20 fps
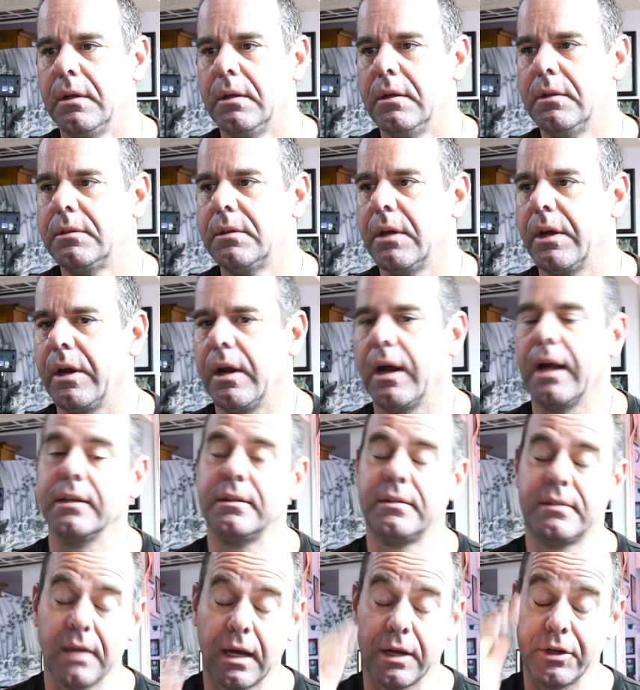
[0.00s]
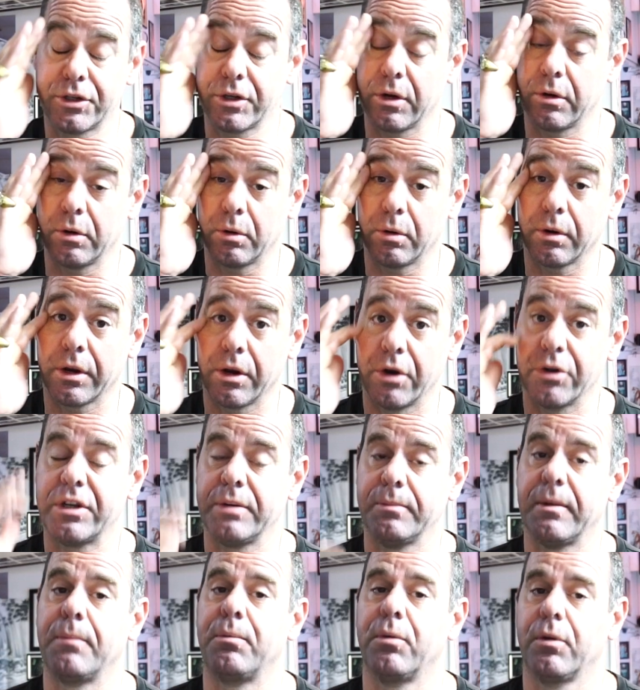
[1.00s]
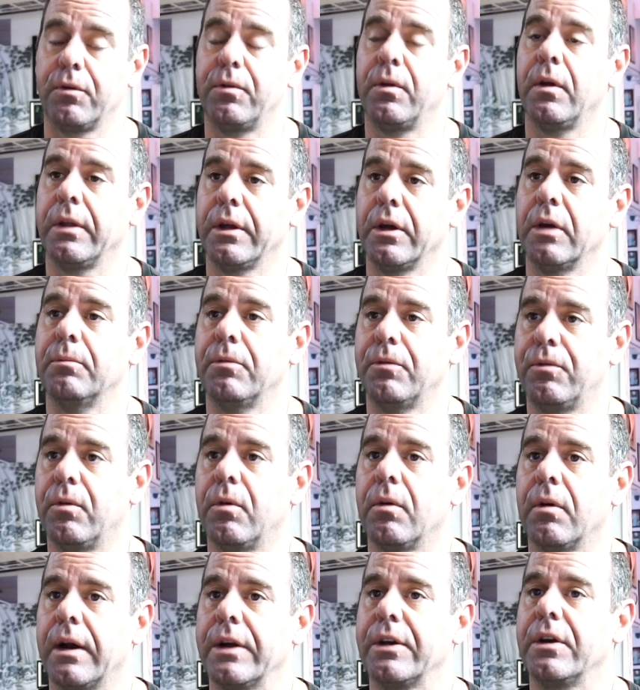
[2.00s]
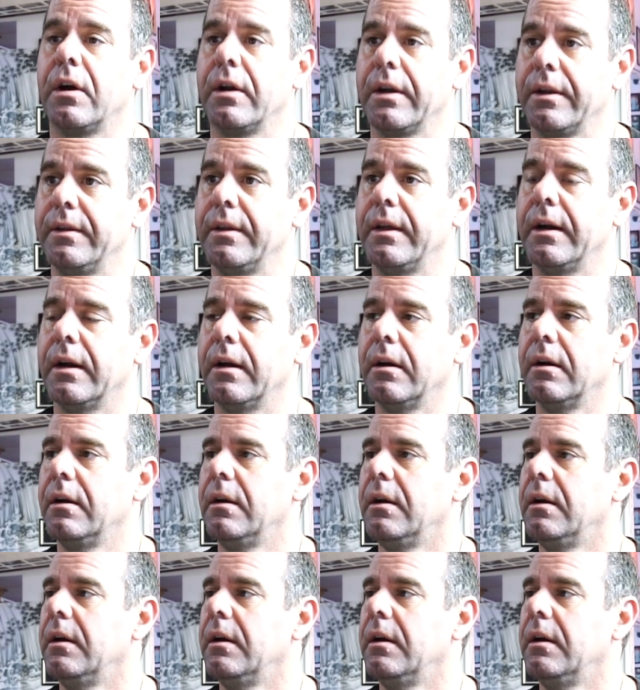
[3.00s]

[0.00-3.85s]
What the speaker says: So, I'd shown Horiyoshi my portfolio before. I'd gone in there